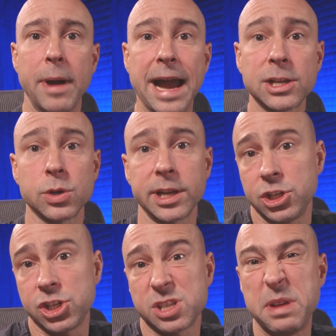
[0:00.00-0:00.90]
back so I
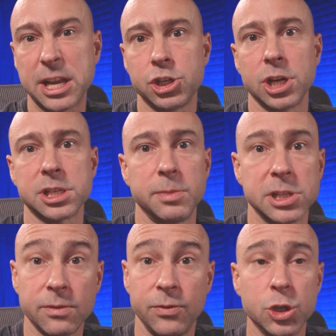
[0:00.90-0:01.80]
can just make
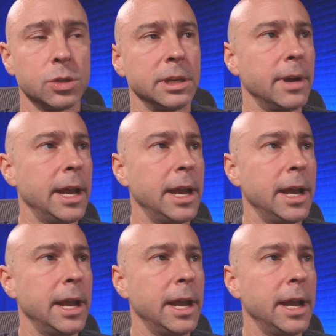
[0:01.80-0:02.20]
adjustments visually,